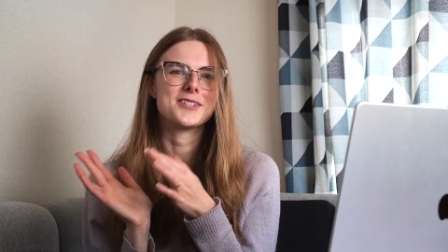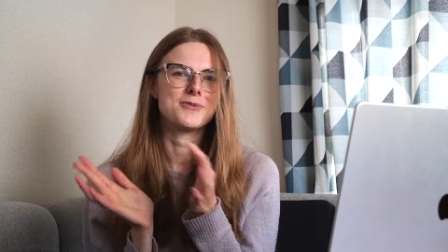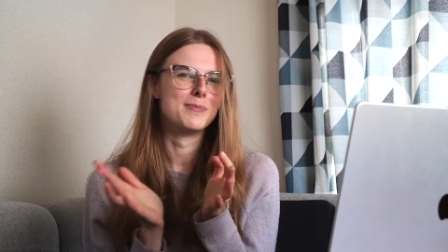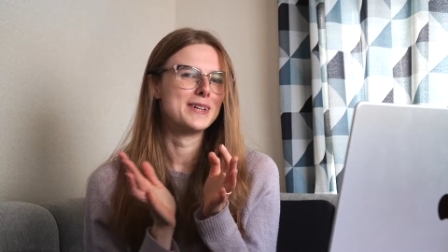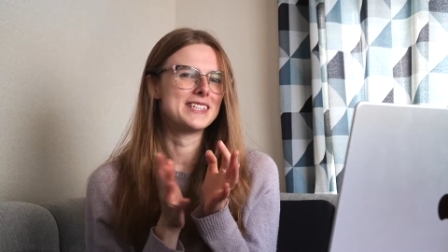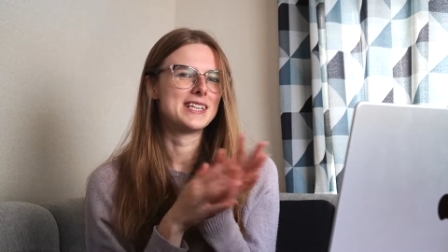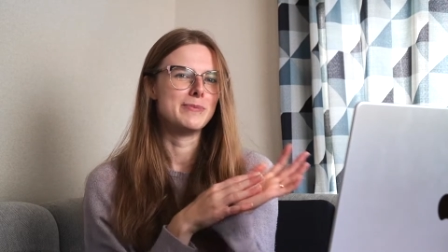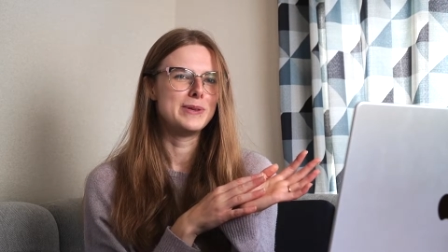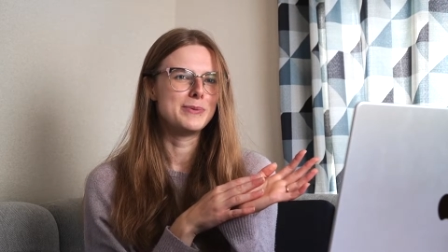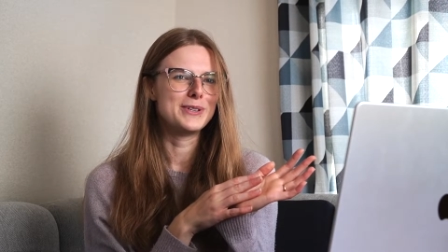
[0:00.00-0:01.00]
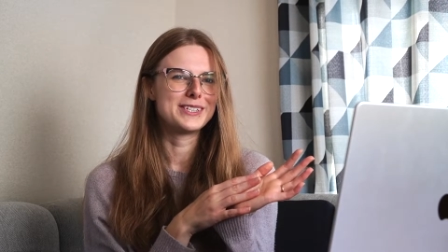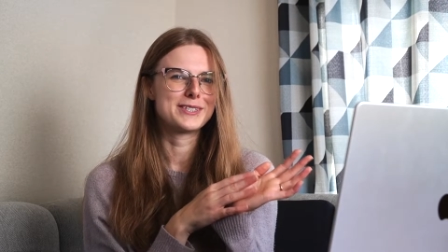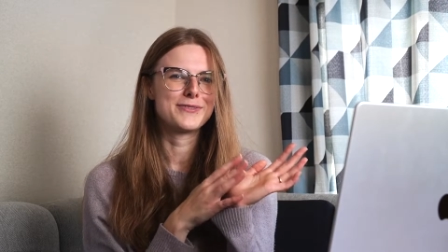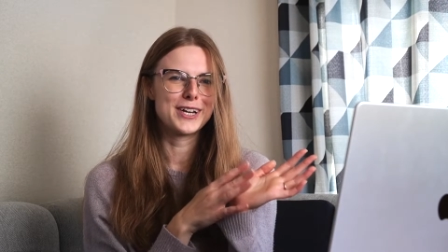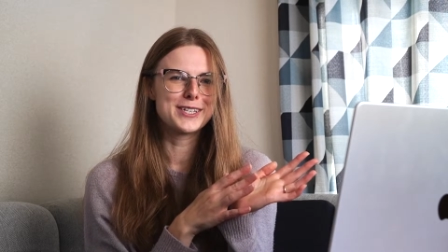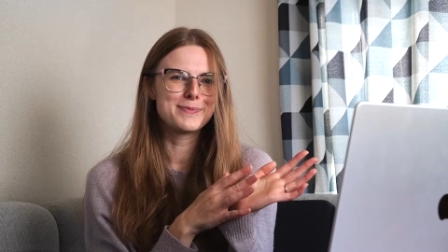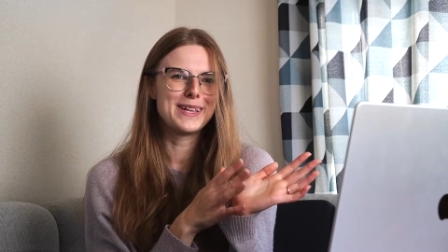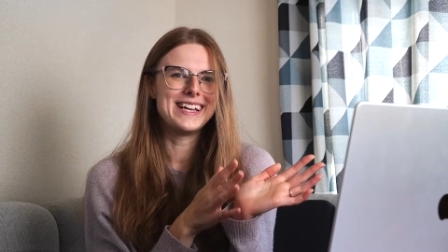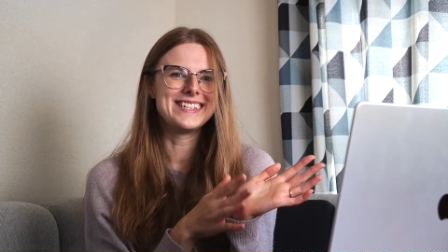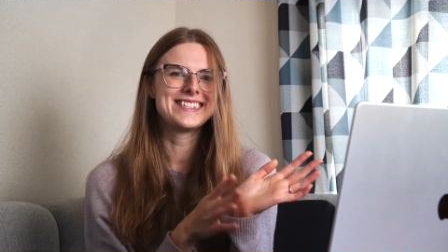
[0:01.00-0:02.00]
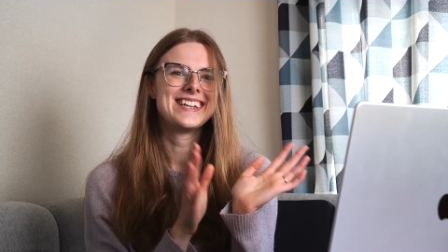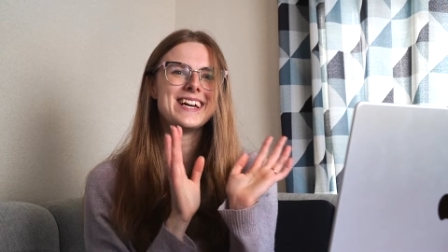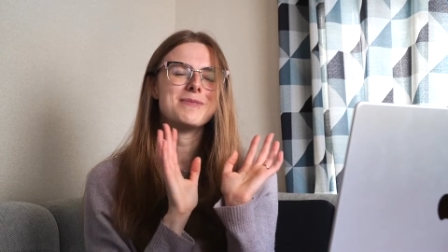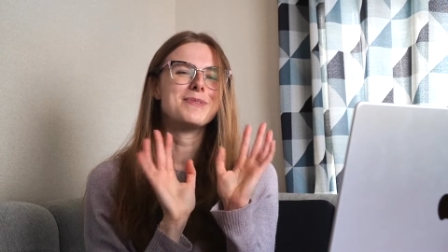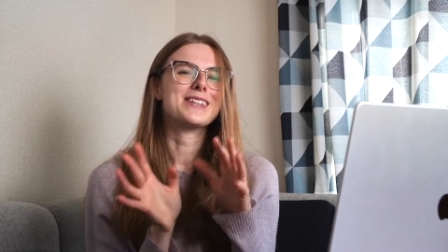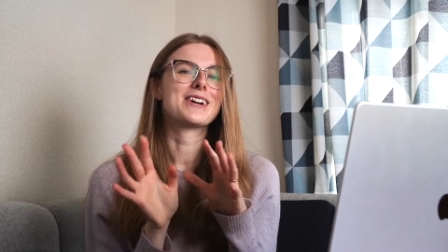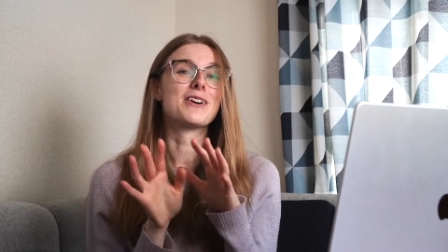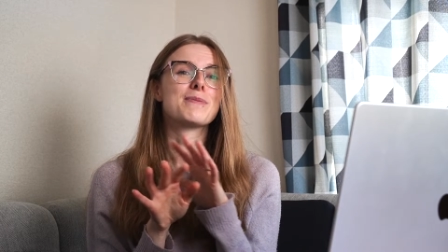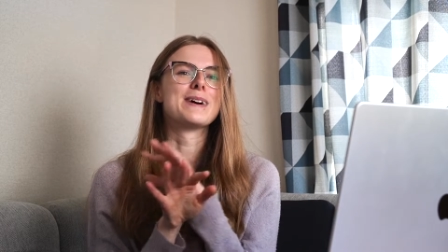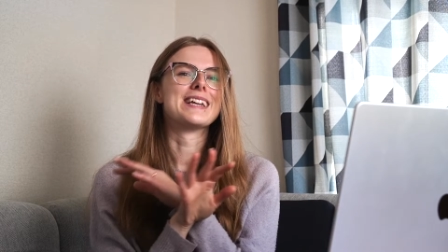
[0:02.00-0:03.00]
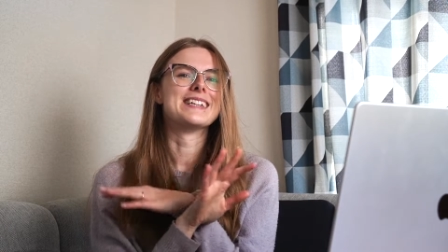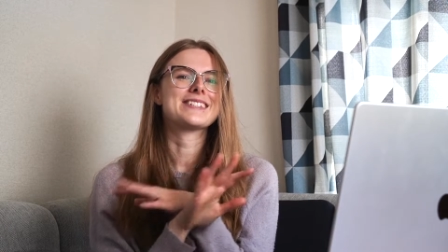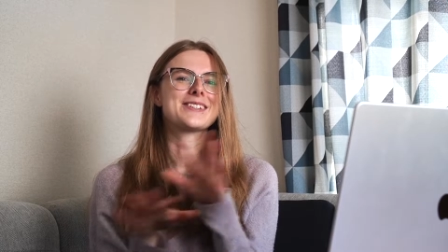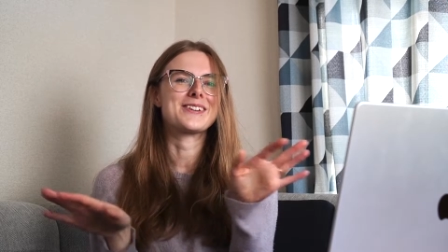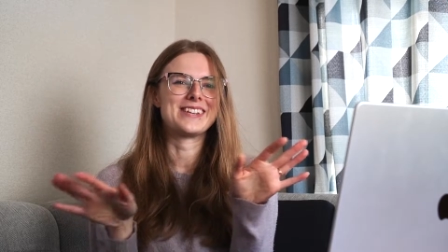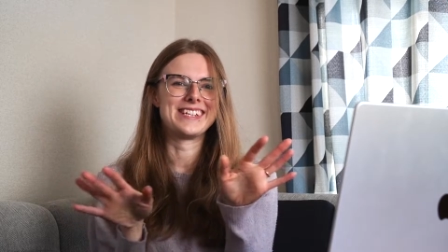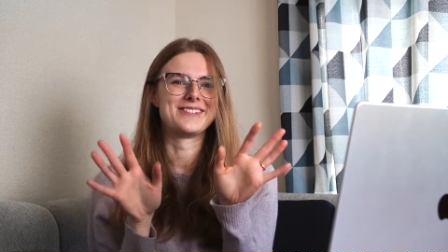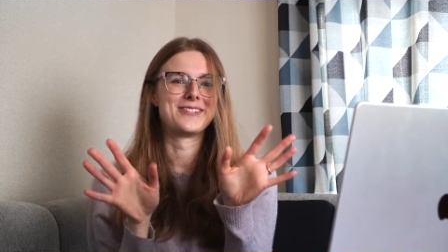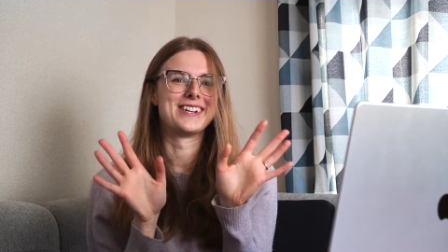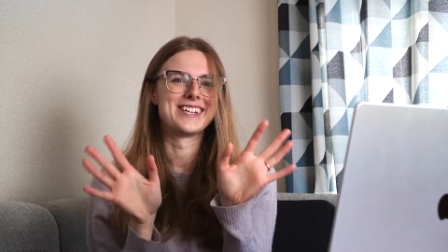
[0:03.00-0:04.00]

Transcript: is run by the same people as the first place, but the curry pad is totally different,